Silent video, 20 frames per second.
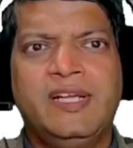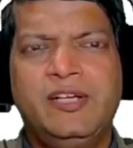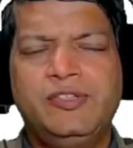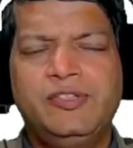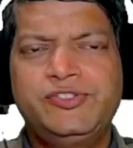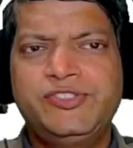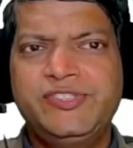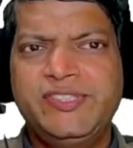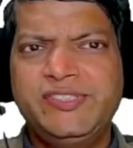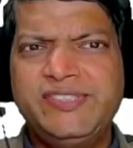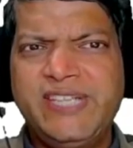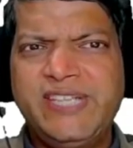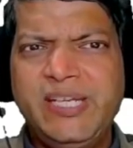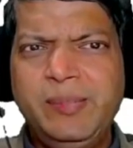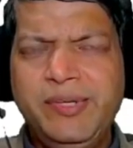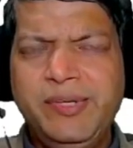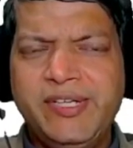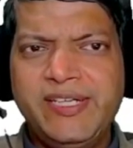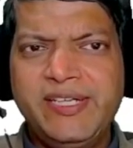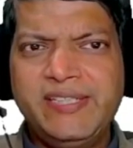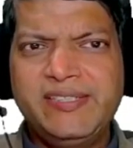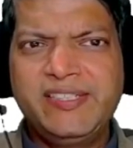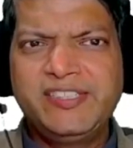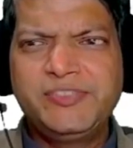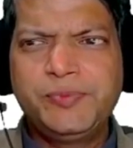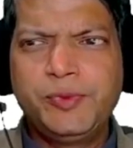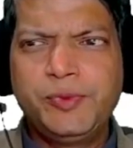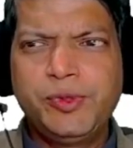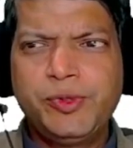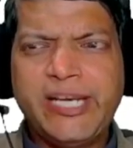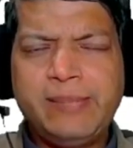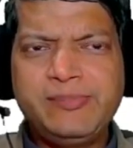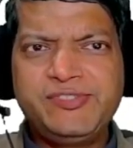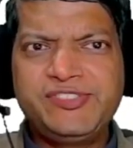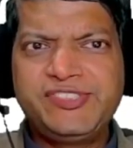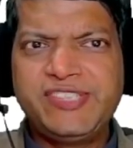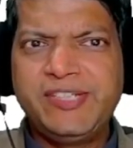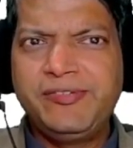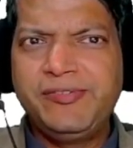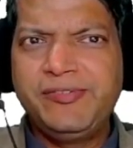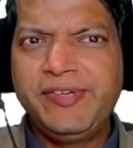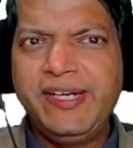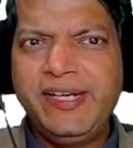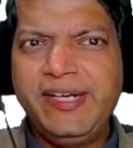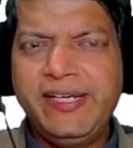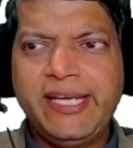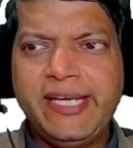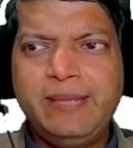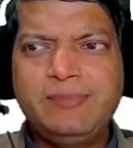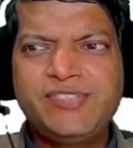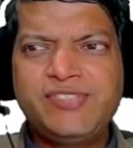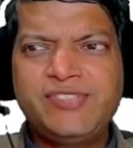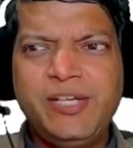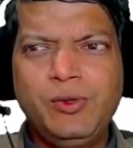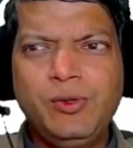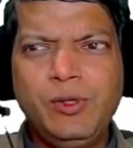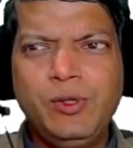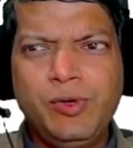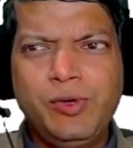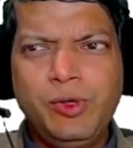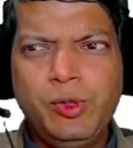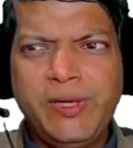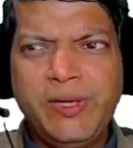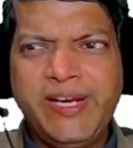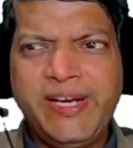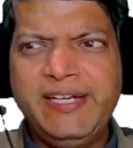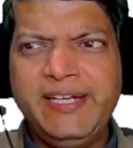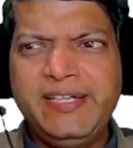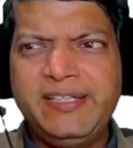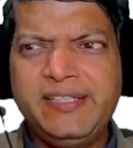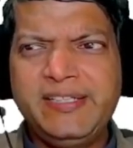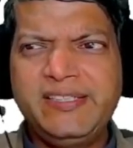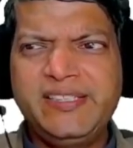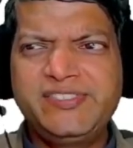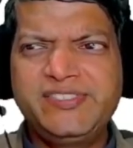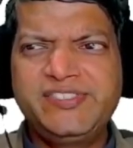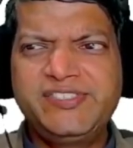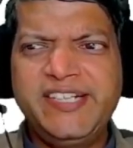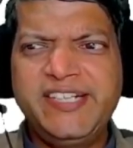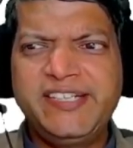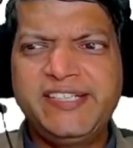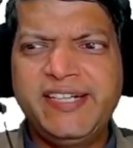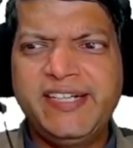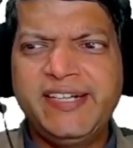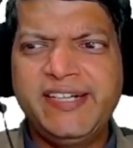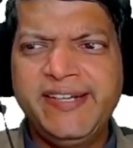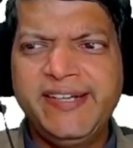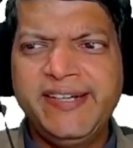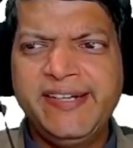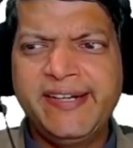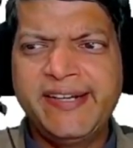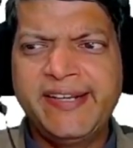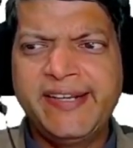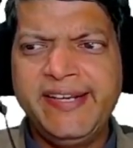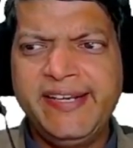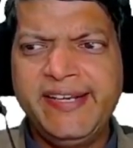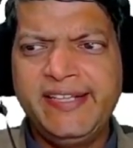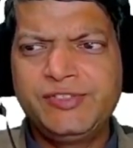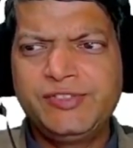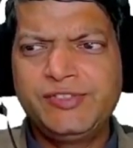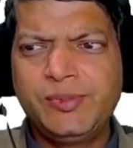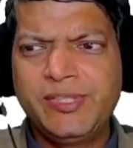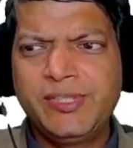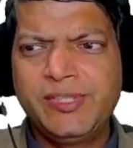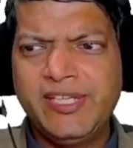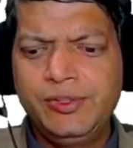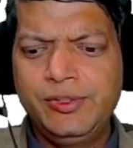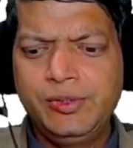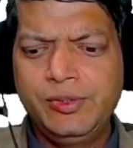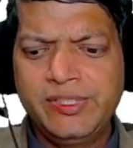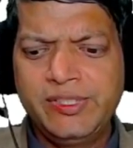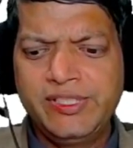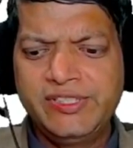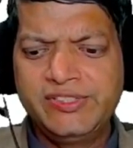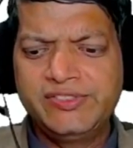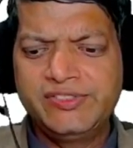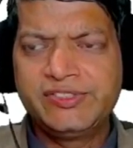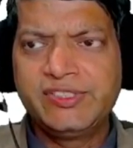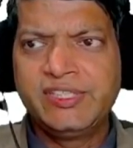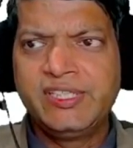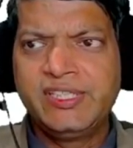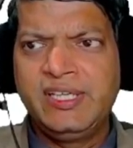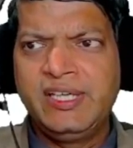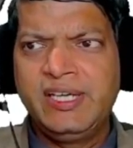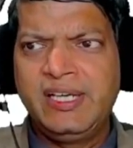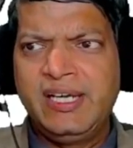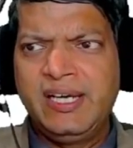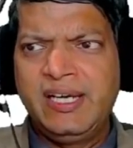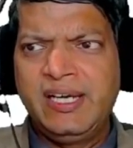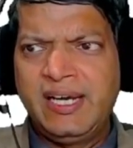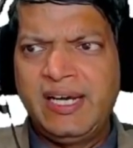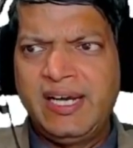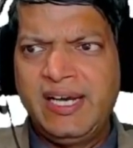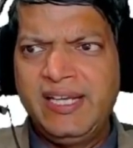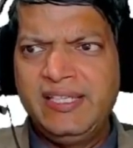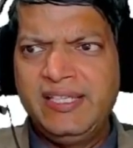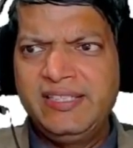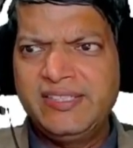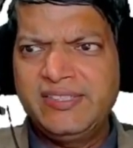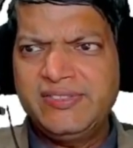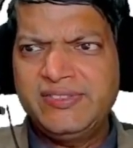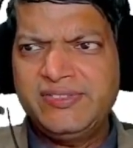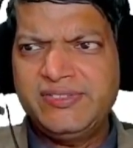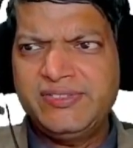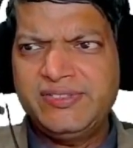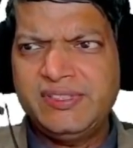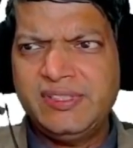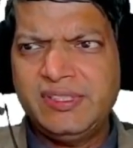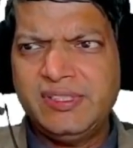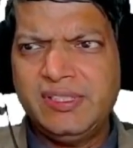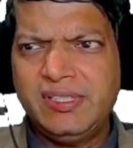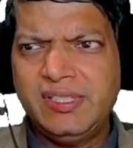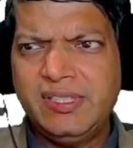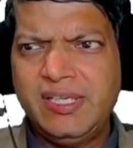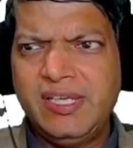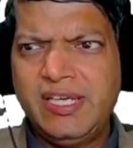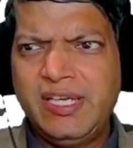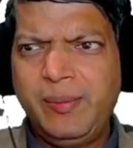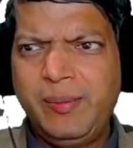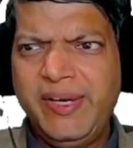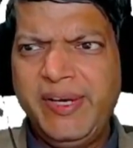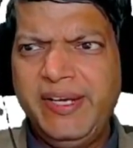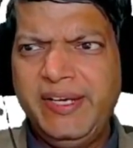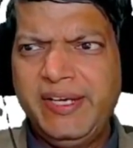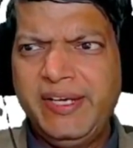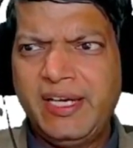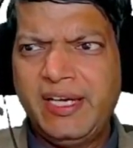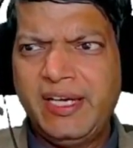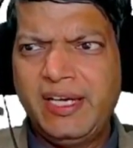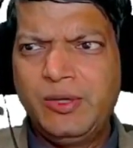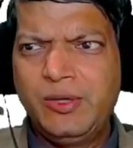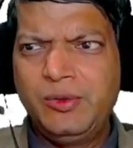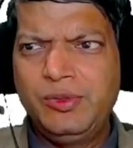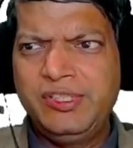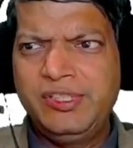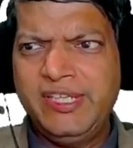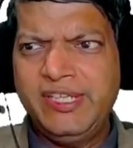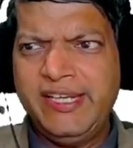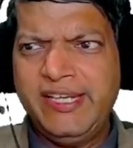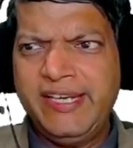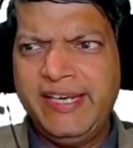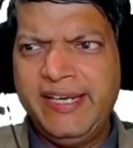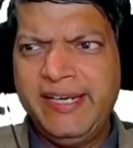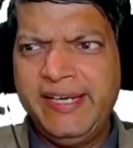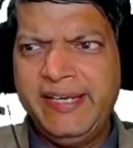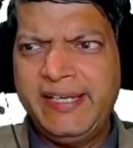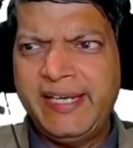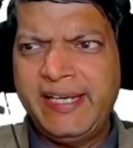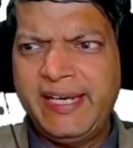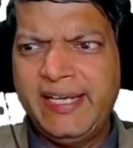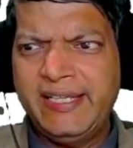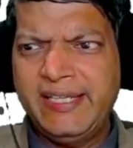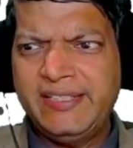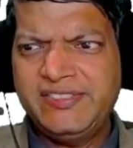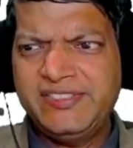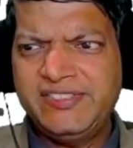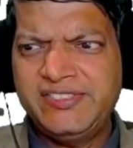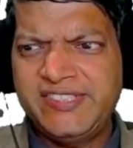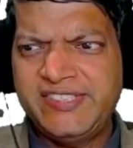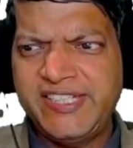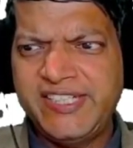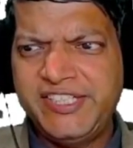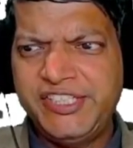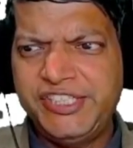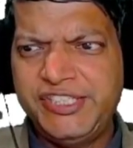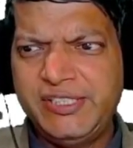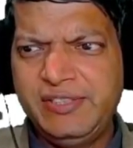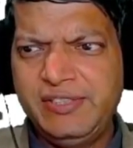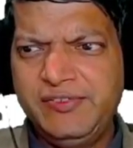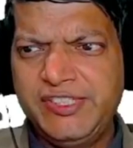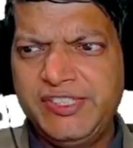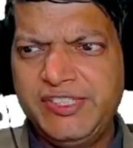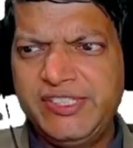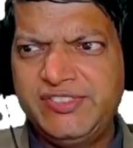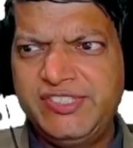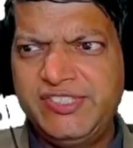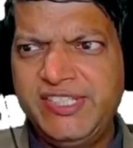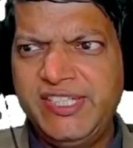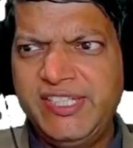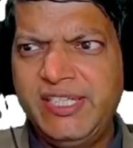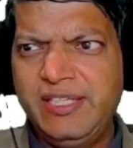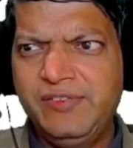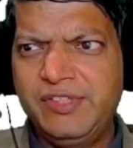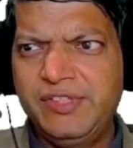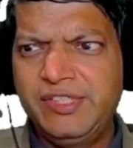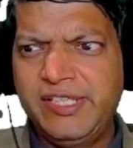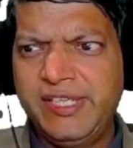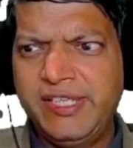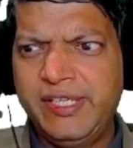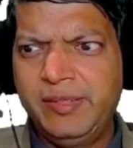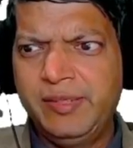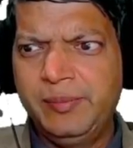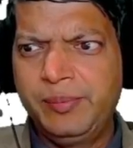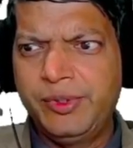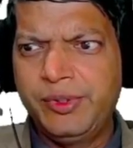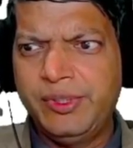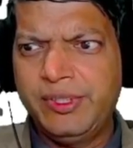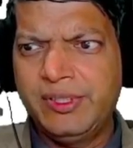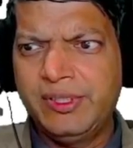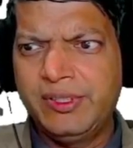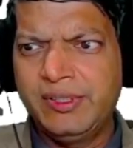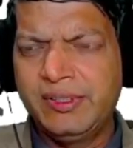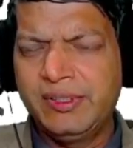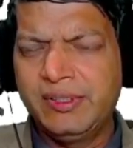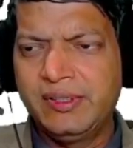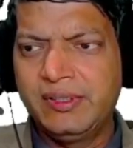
Now since I'll be running this program several times, I don't want to enter this data again and again. So what I'll do is I'll just comment out the entire section which is dealing with the input